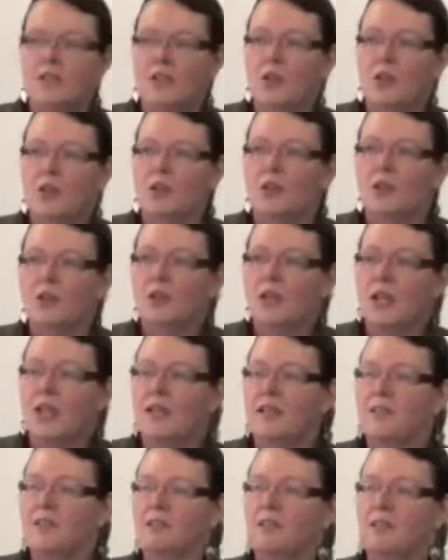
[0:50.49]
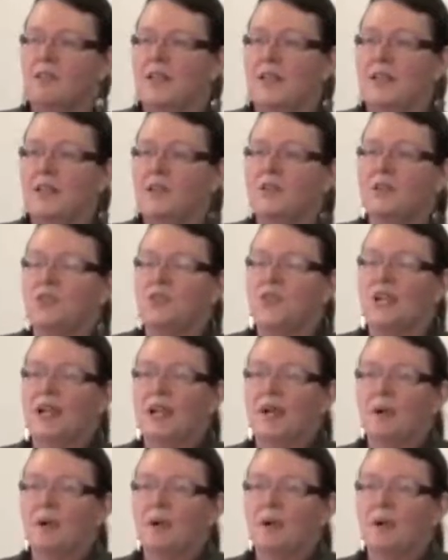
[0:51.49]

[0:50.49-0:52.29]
and all those kinds of things.